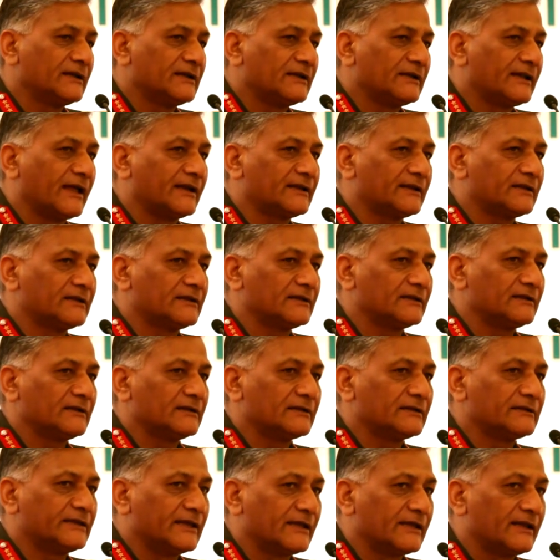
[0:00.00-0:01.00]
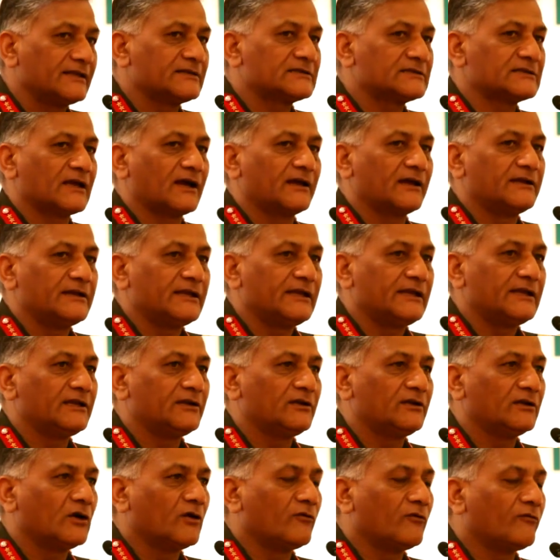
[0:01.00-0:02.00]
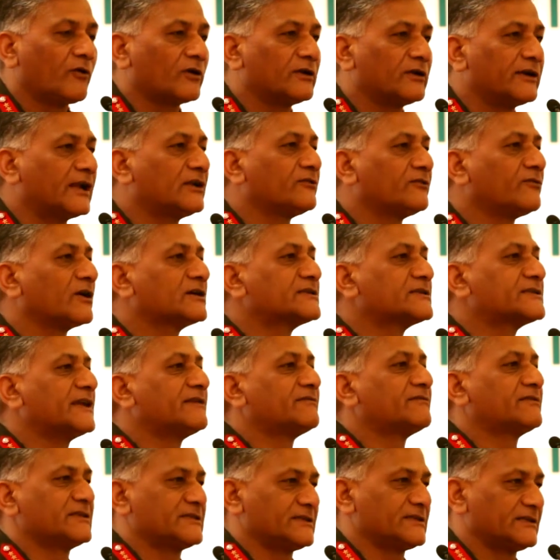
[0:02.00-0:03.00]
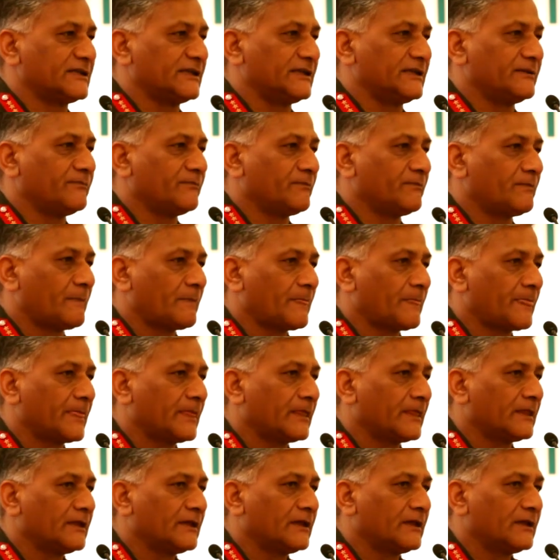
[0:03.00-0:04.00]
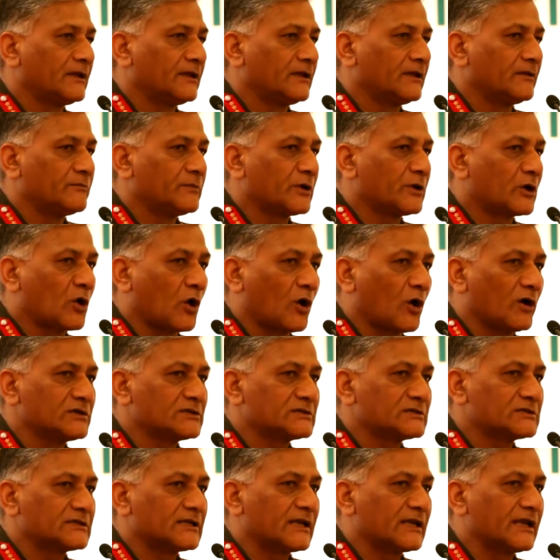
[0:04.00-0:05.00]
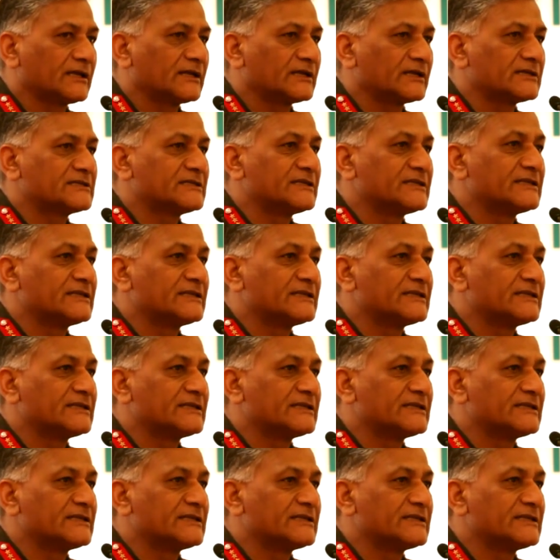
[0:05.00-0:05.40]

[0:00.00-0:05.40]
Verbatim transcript: that there is a need for network centricity because it is